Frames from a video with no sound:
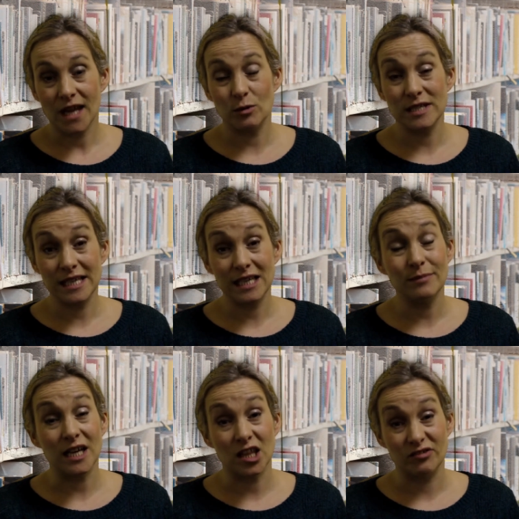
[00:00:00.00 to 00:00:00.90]
I was seen
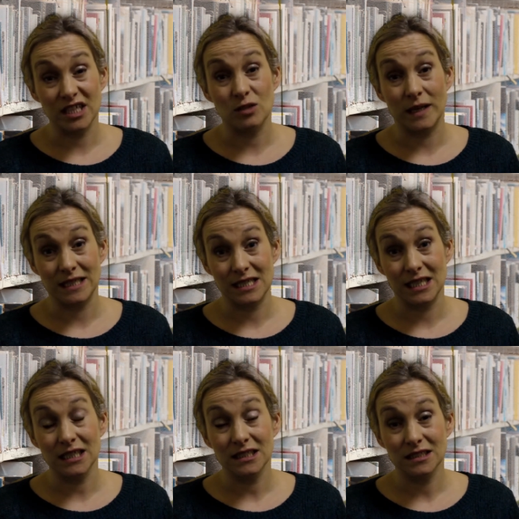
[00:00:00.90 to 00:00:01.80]
by
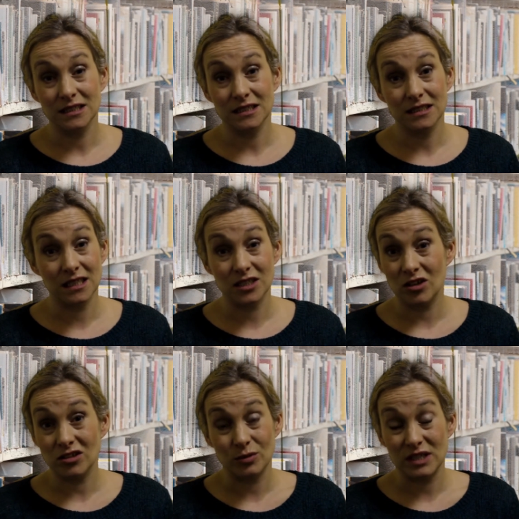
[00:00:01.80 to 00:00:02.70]
3:20 and the
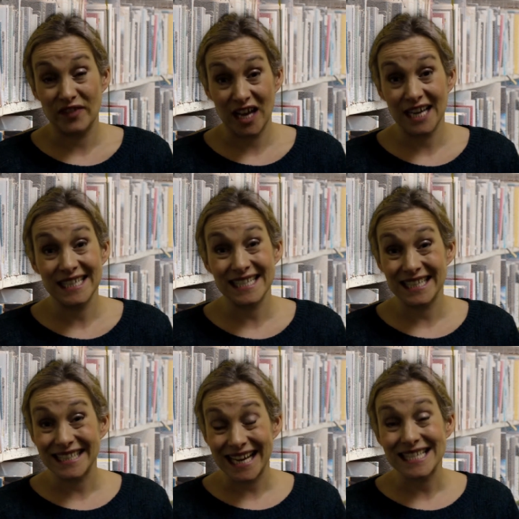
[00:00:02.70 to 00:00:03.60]
doctor was fine,
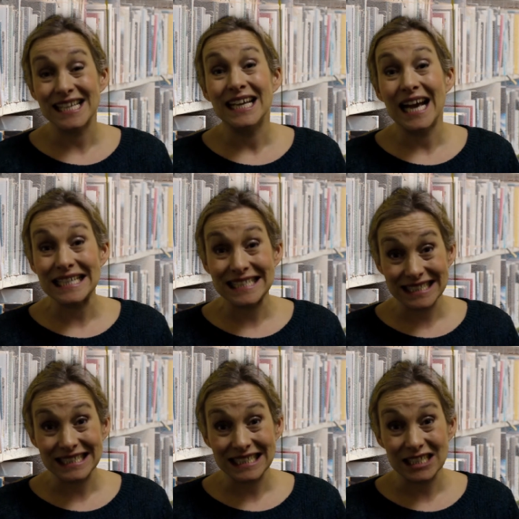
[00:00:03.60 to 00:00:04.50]
said yes, I
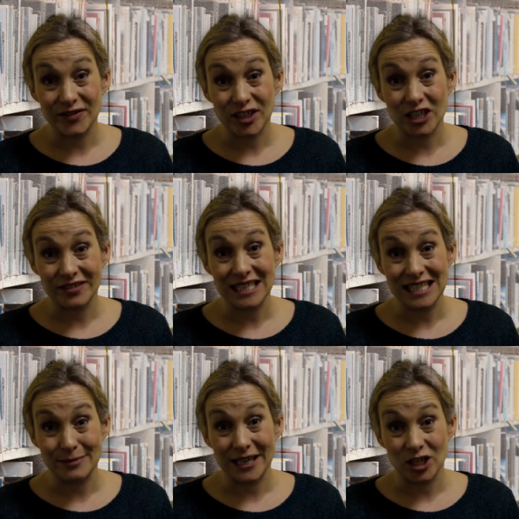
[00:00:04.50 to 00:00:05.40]
did need further
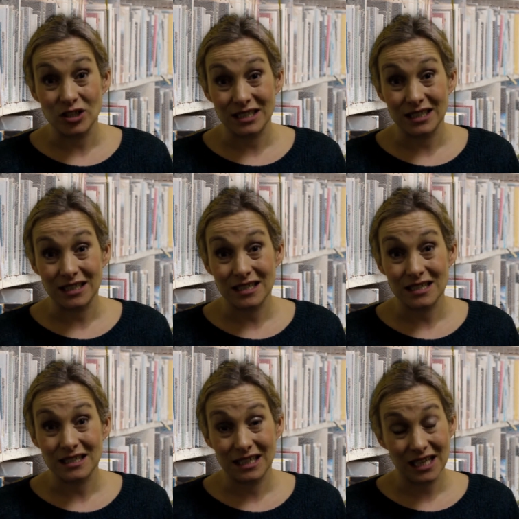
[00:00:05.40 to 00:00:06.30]

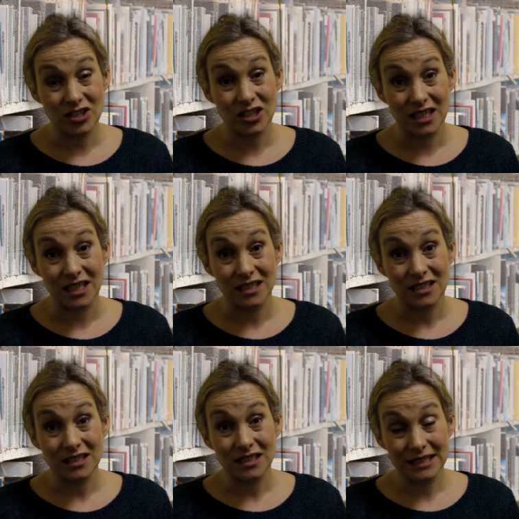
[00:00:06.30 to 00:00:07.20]
antibiotics, and actually
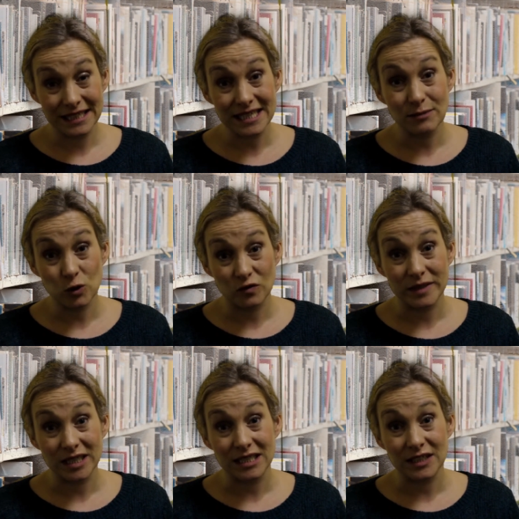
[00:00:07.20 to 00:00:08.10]
they seem to have
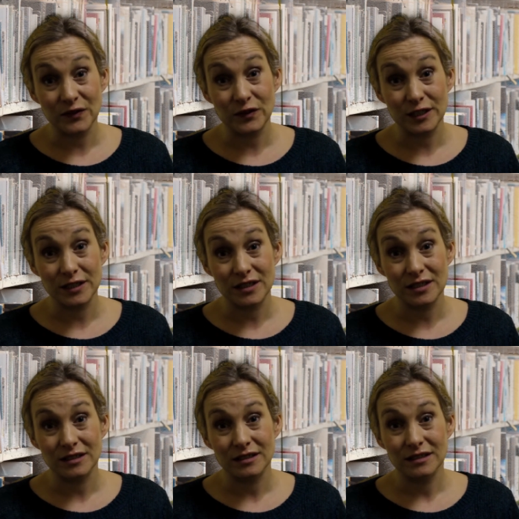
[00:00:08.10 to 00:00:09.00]
made the
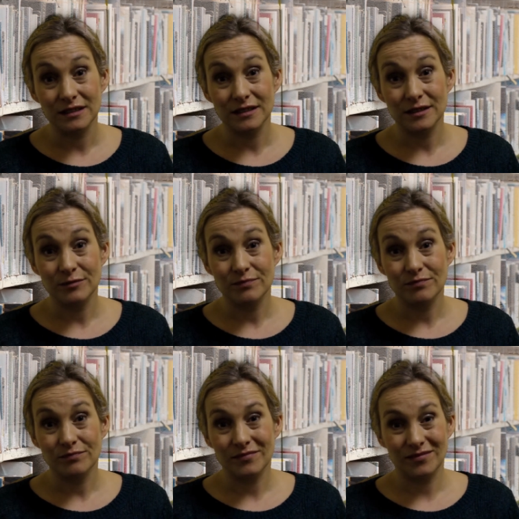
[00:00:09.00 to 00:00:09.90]
difference.
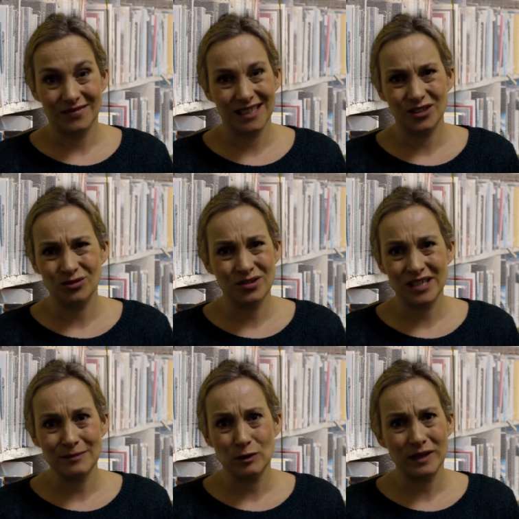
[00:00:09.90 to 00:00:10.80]
It does
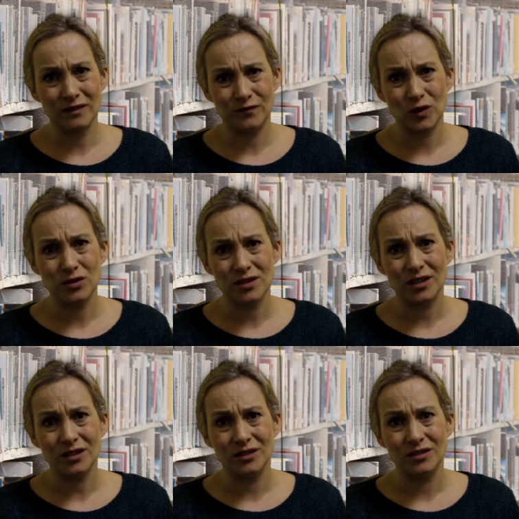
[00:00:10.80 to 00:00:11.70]
seem I went full
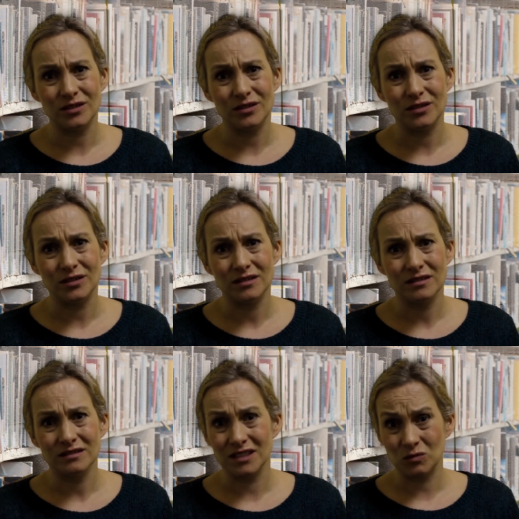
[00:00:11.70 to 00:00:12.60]
circle though,
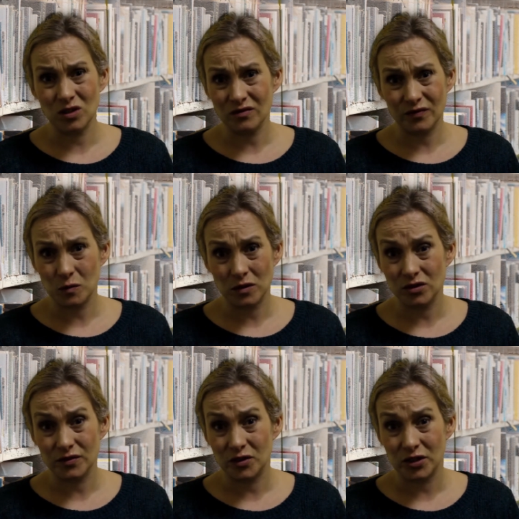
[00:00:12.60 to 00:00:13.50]
and it wasn't for
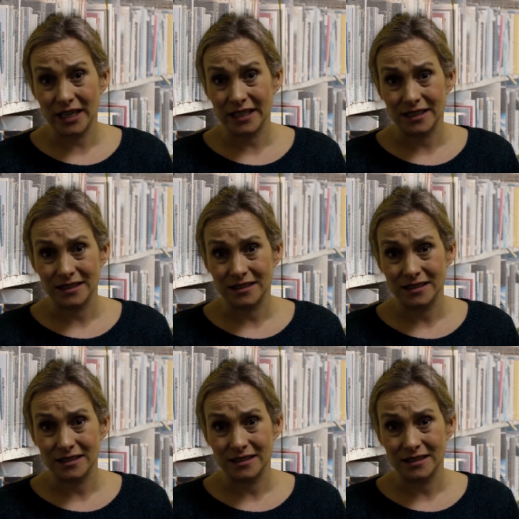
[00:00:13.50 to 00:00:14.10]
want of trying.